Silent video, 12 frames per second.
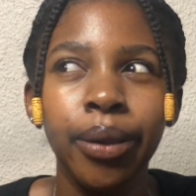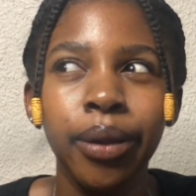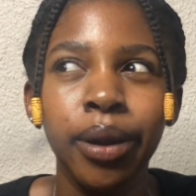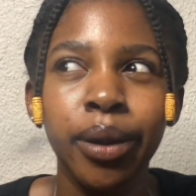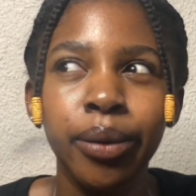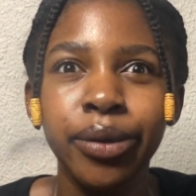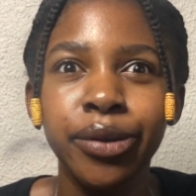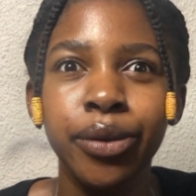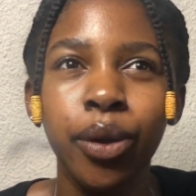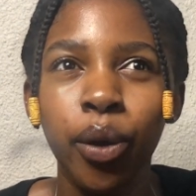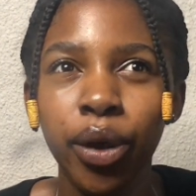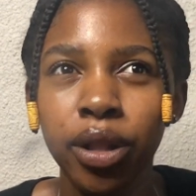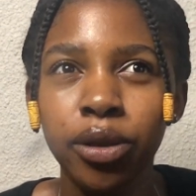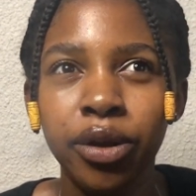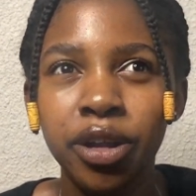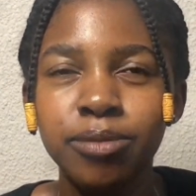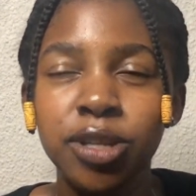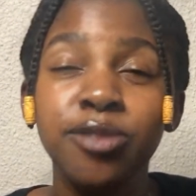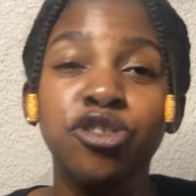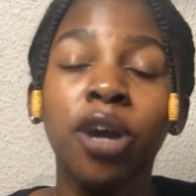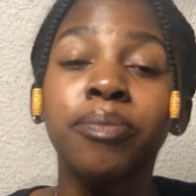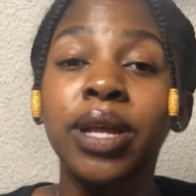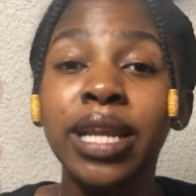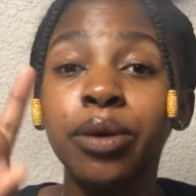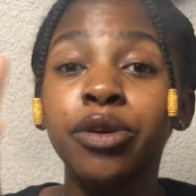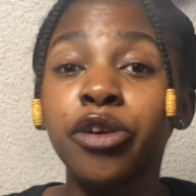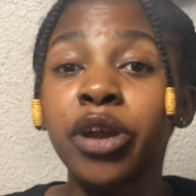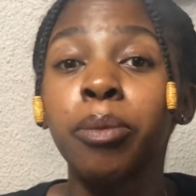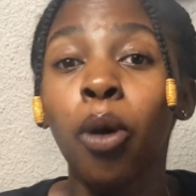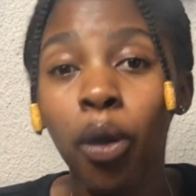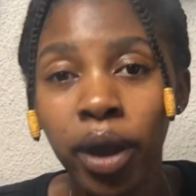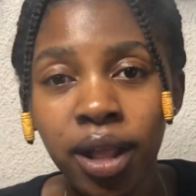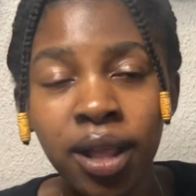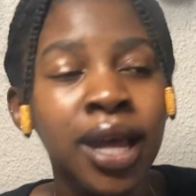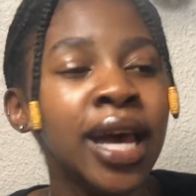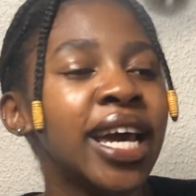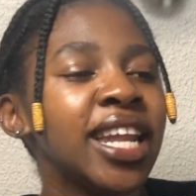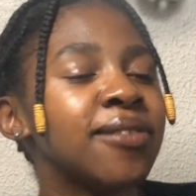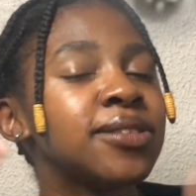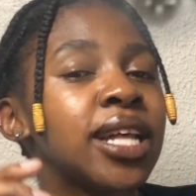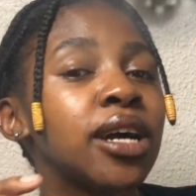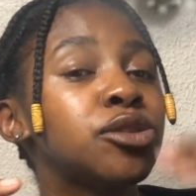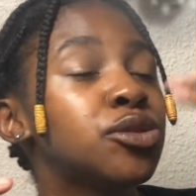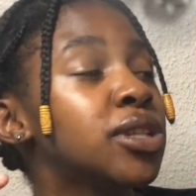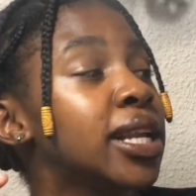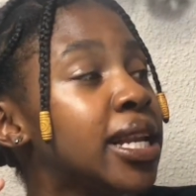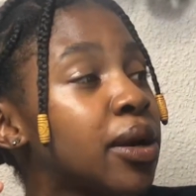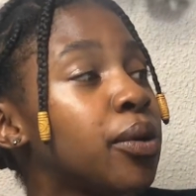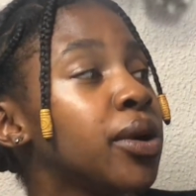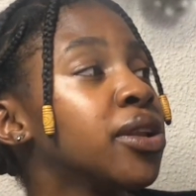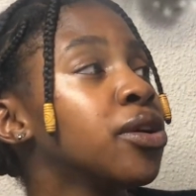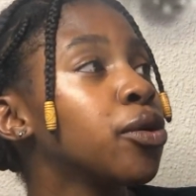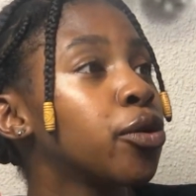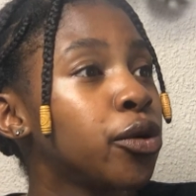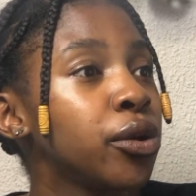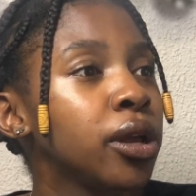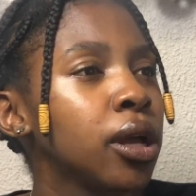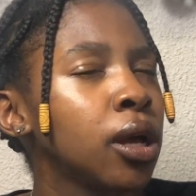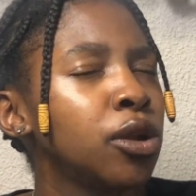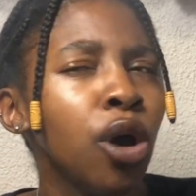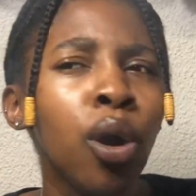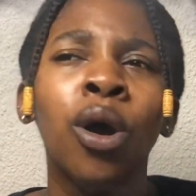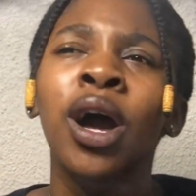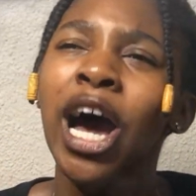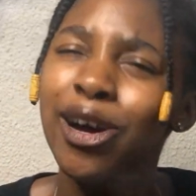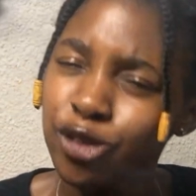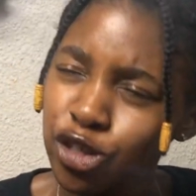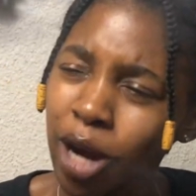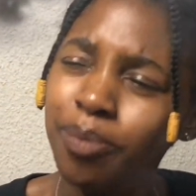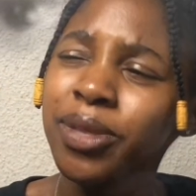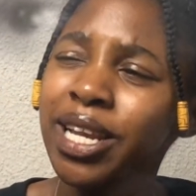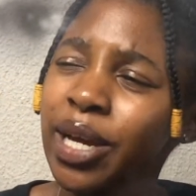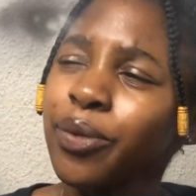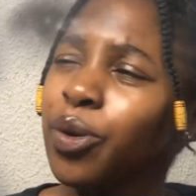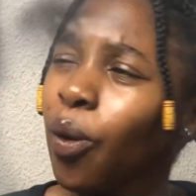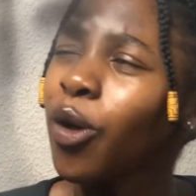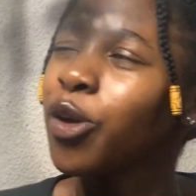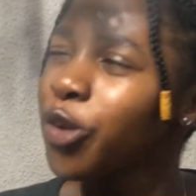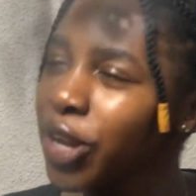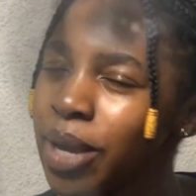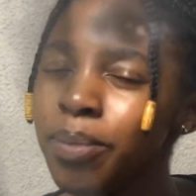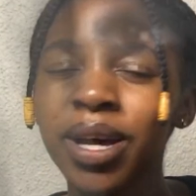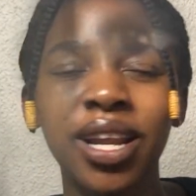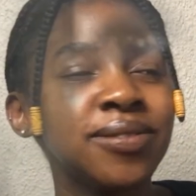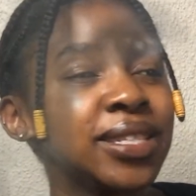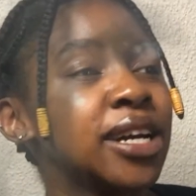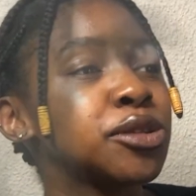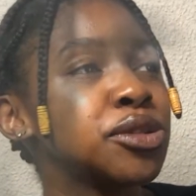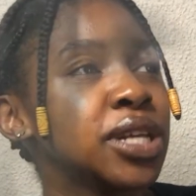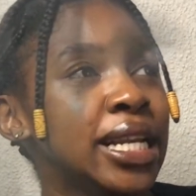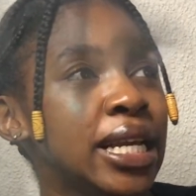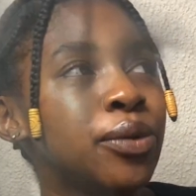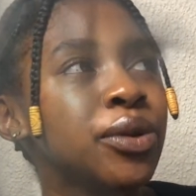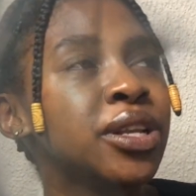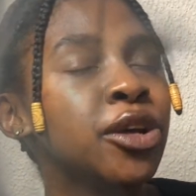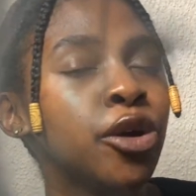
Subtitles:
liquid oil cream. So I've dropped the liquid cream oil and I've stuck to the liquid cream. No, I've dropped the liquid oil cream and I've stuck to the liquid